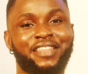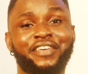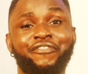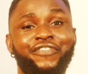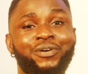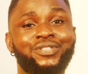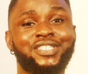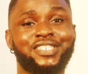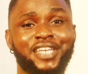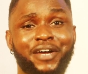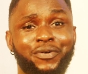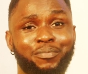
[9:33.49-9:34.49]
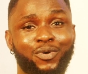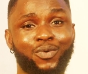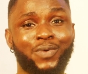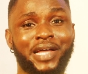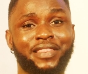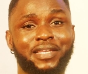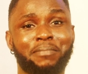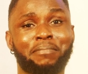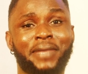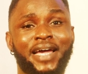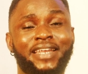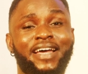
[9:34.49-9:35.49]
They feel terrible when their
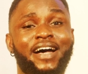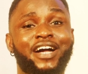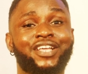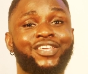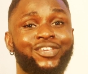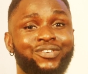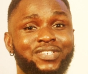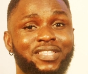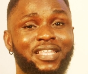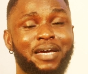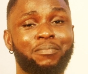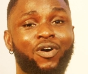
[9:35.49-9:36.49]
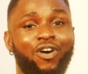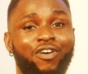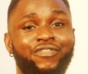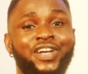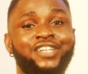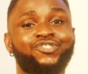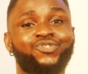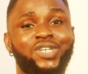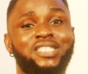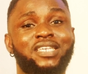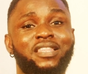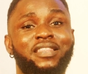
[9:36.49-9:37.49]
men accuse them of
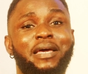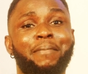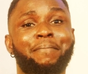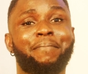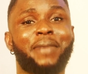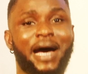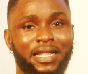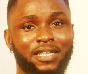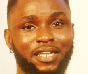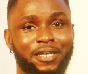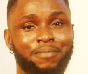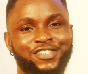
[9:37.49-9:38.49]
treating them badly.